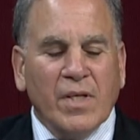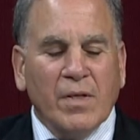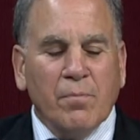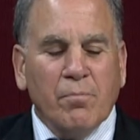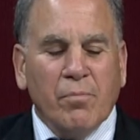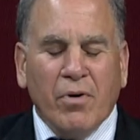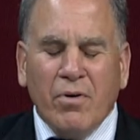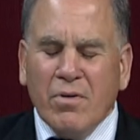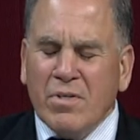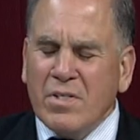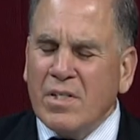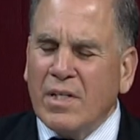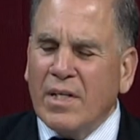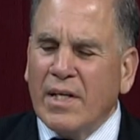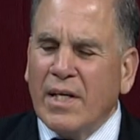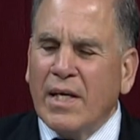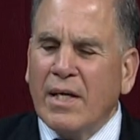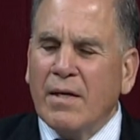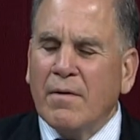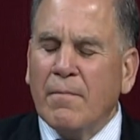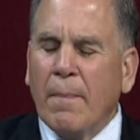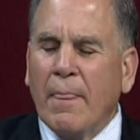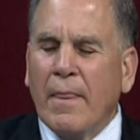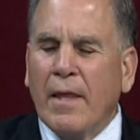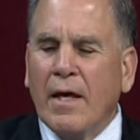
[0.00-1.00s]

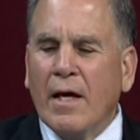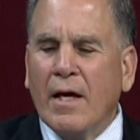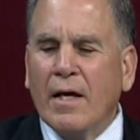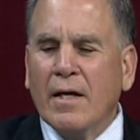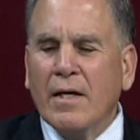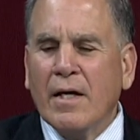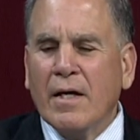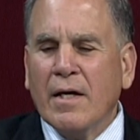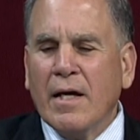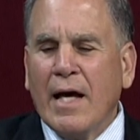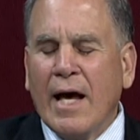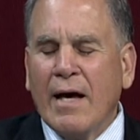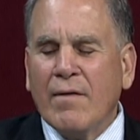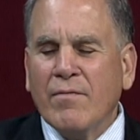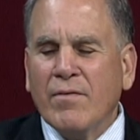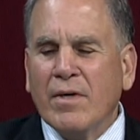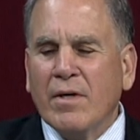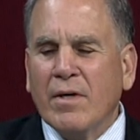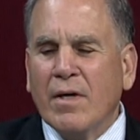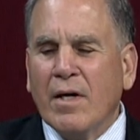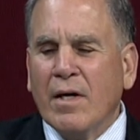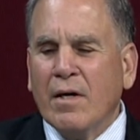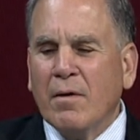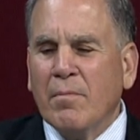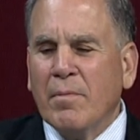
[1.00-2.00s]
Personally,
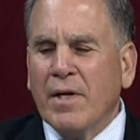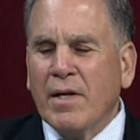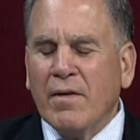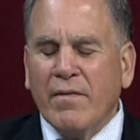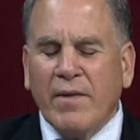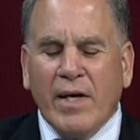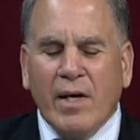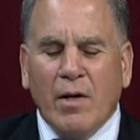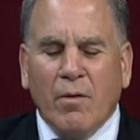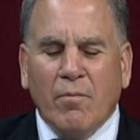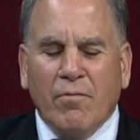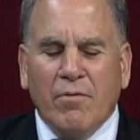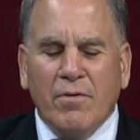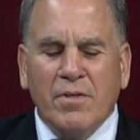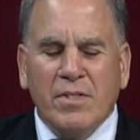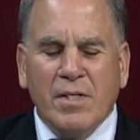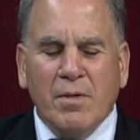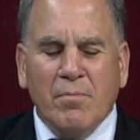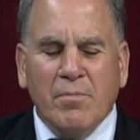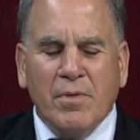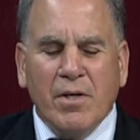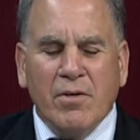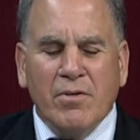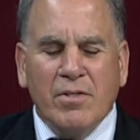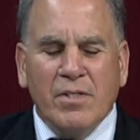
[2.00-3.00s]
having been at the helm for
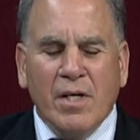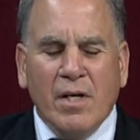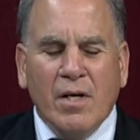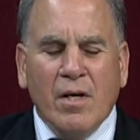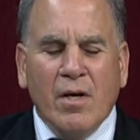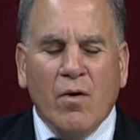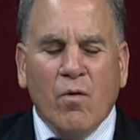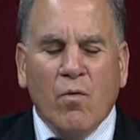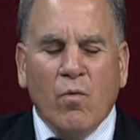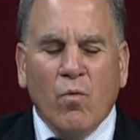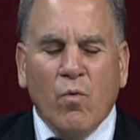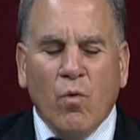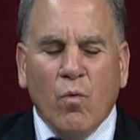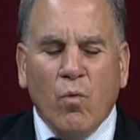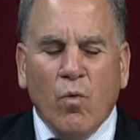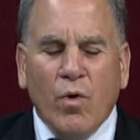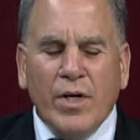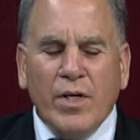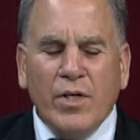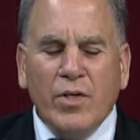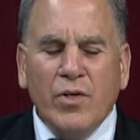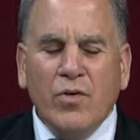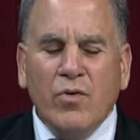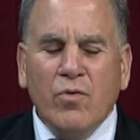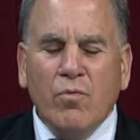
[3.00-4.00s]
some years,
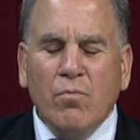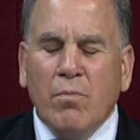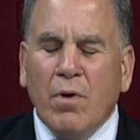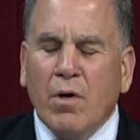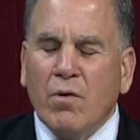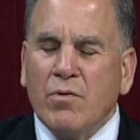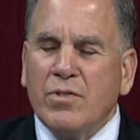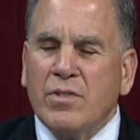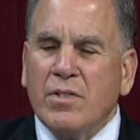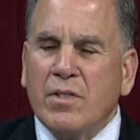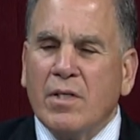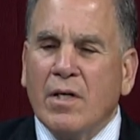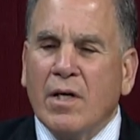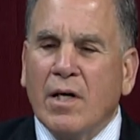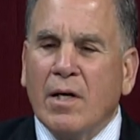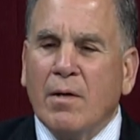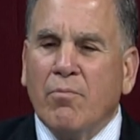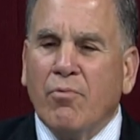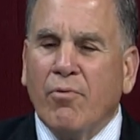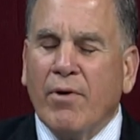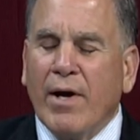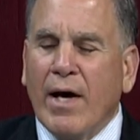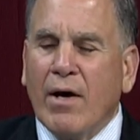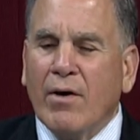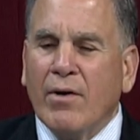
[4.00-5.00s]
what are you most
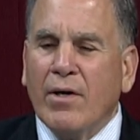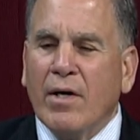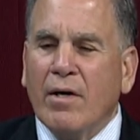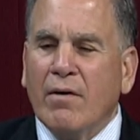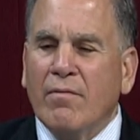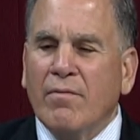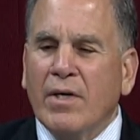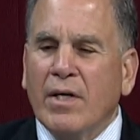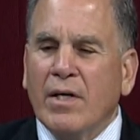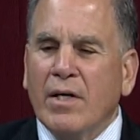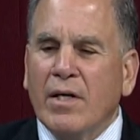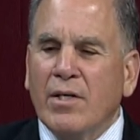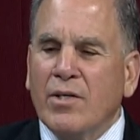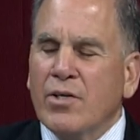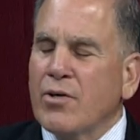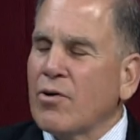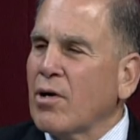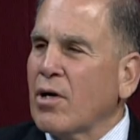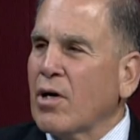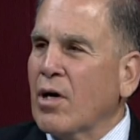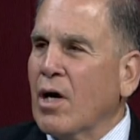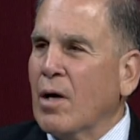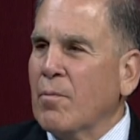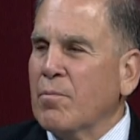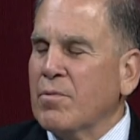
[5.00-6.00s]
proud of in your
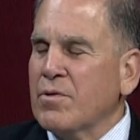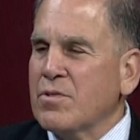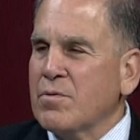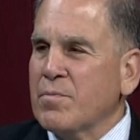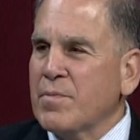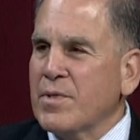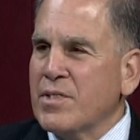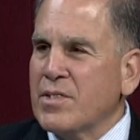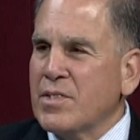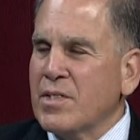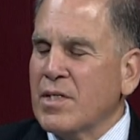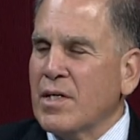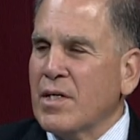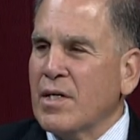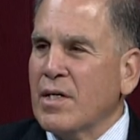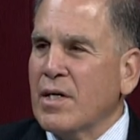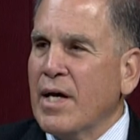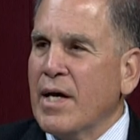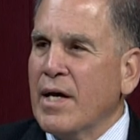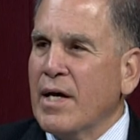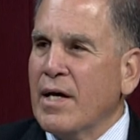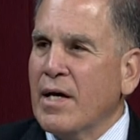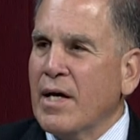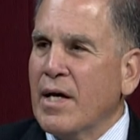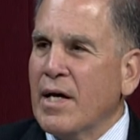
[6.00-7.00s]
accomplishments
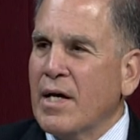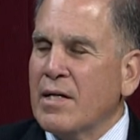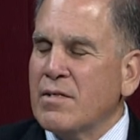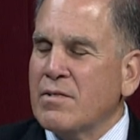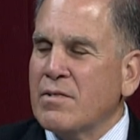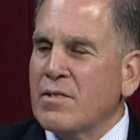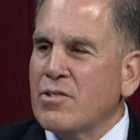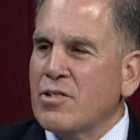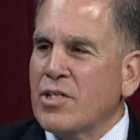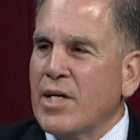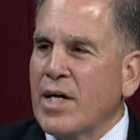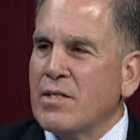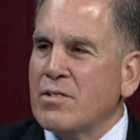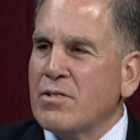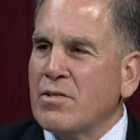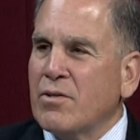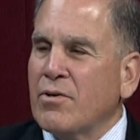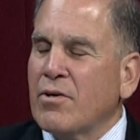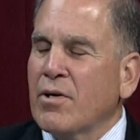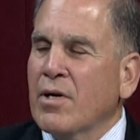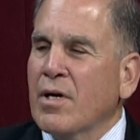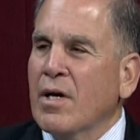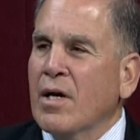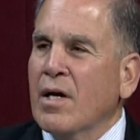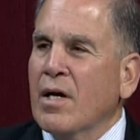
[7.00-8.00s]
as the
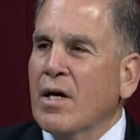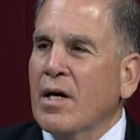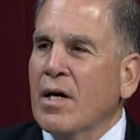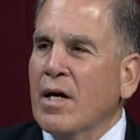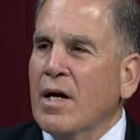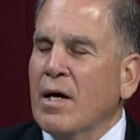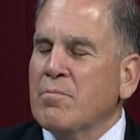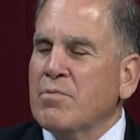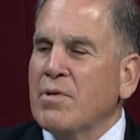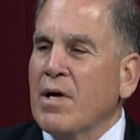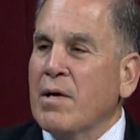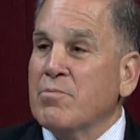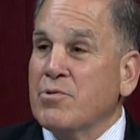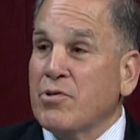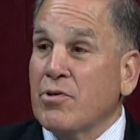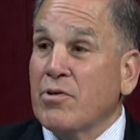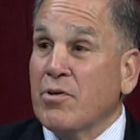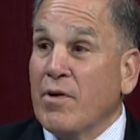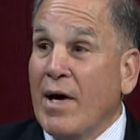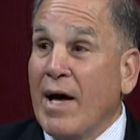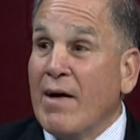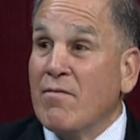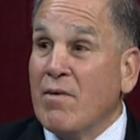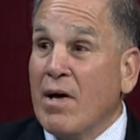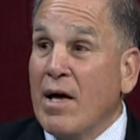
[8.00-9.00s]
chancellor? I'm sure
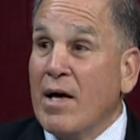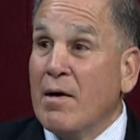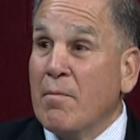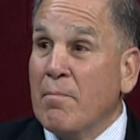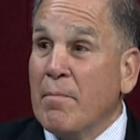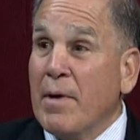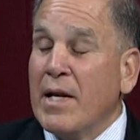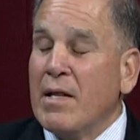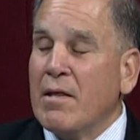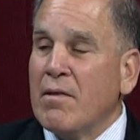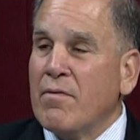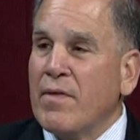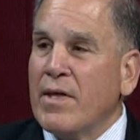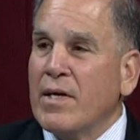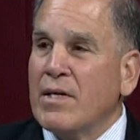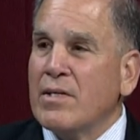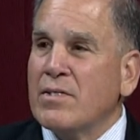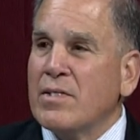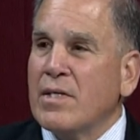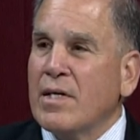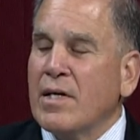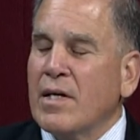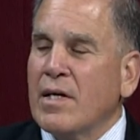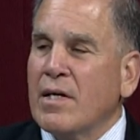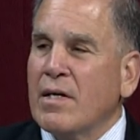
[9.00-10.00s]
you have many
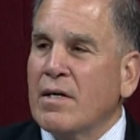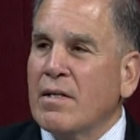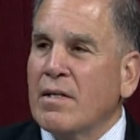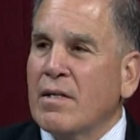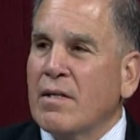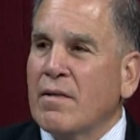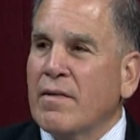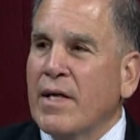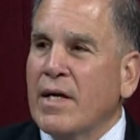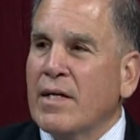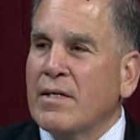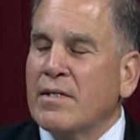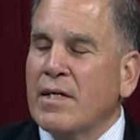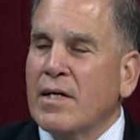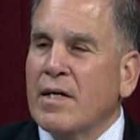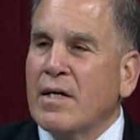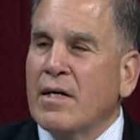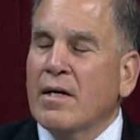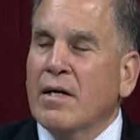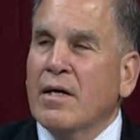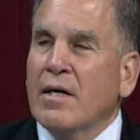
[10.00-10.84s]
things that